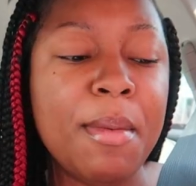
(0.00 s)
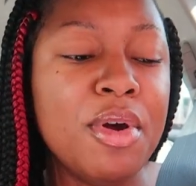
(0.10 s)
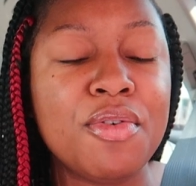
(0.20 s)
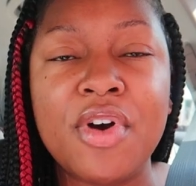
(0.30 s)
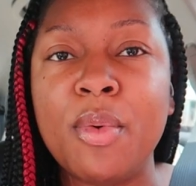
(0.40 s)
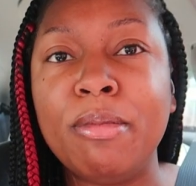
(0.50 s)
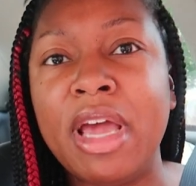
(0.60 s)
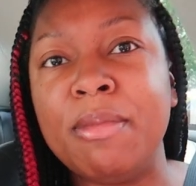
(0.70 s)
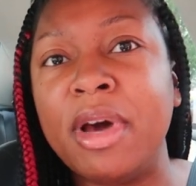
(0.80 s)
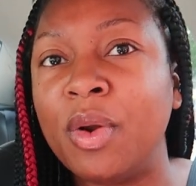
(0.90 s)
I'm on the phone with
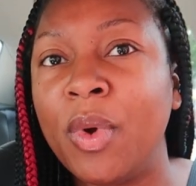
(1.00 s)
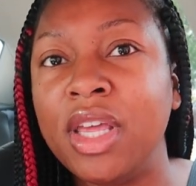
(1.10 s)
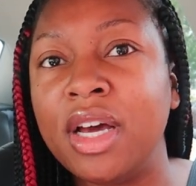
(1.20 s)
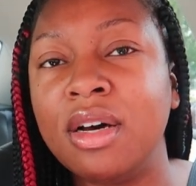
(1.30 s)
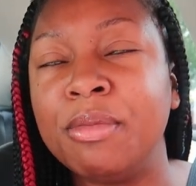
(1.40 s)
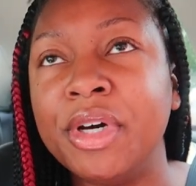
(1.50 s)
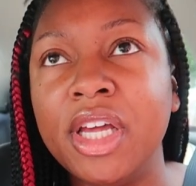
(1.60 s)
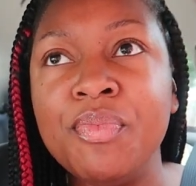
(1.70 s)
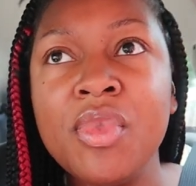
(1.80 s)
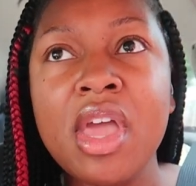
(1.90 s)
babe, by the way, y'all.
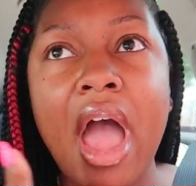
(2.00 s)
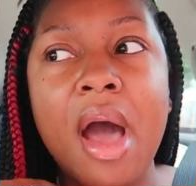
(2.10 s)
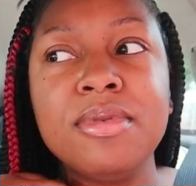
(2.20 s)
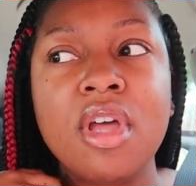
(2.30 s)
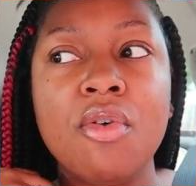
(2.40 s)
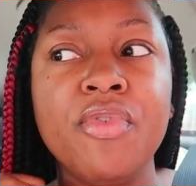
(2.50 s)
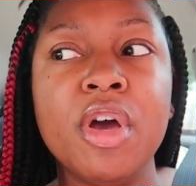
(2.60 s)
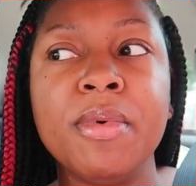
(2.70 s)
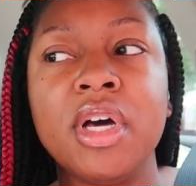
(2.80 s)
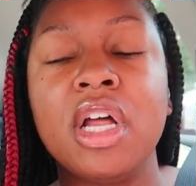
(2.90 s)
But I was going to
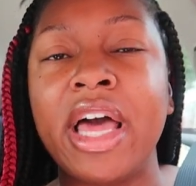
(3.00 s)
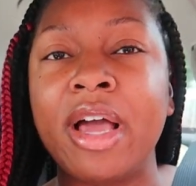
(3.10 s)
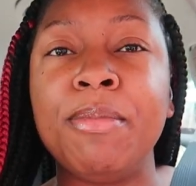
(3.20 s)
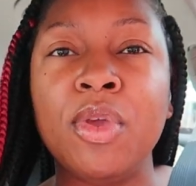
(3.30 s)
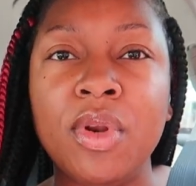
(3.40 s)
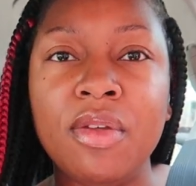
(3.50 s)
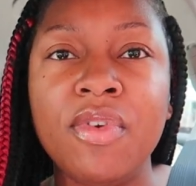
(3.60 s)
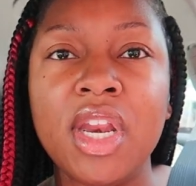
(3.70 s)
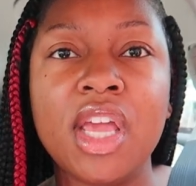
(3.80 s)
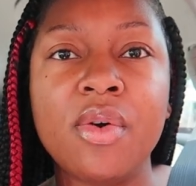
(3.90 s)
film like a beauty
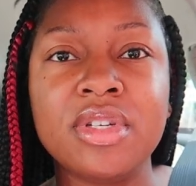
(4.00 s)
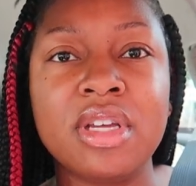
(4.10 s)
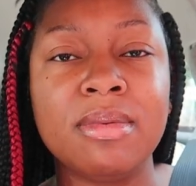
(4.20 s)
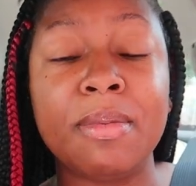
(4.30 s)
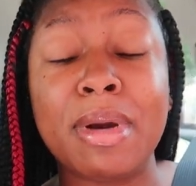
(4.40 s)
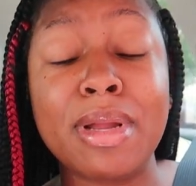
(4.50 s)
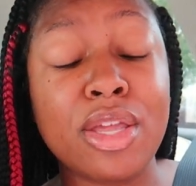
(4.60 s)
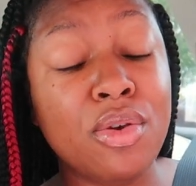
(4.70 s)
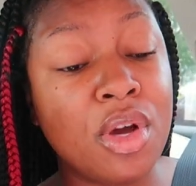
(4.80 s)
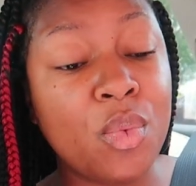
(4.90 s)
video or something. But I'm
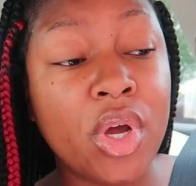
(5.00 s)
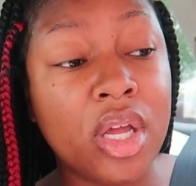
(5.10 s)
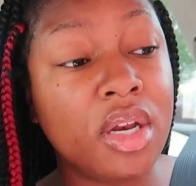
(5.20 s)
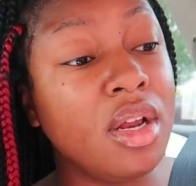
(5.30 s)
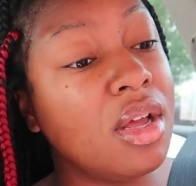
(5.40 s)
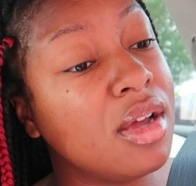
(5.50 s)
like, you know what?